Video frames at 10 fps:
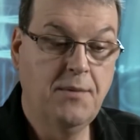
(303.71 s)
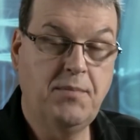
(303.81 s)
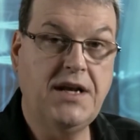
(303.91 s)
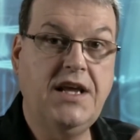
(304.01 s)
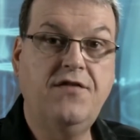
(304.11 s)

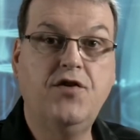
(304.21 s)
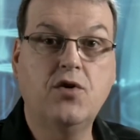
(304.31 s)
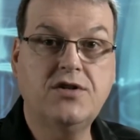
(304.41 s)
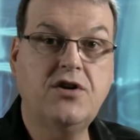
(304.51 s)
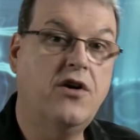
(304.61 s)
But if
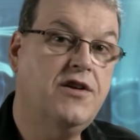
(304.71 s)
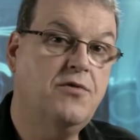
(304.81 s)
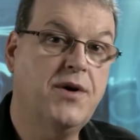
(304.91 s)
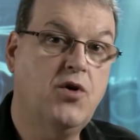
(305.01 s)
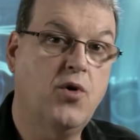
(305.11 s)
you're starting
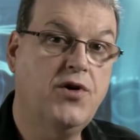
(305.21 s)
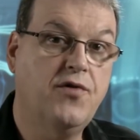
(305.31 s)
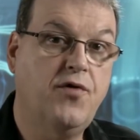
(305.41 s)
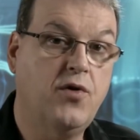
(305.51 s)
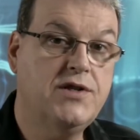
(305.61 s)
to record
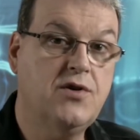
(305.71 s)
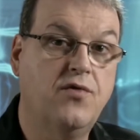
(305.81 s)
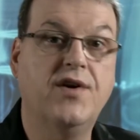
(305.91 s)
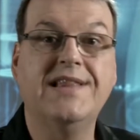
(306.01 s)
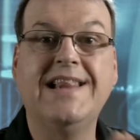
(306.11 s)
your
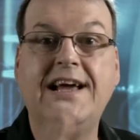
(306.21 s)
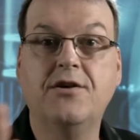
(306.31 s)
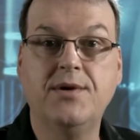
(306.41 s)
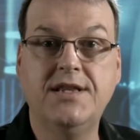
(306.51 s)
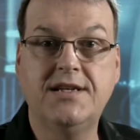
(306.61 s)
voiceover
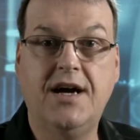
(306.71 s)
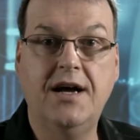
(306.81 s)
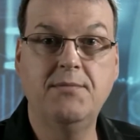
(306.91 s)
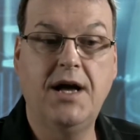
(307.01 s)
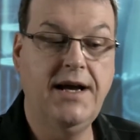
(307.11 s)
later in the
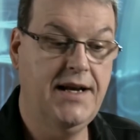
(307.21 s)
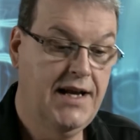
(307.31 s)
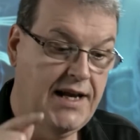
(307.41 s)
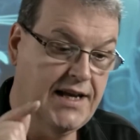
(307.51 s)
timeline,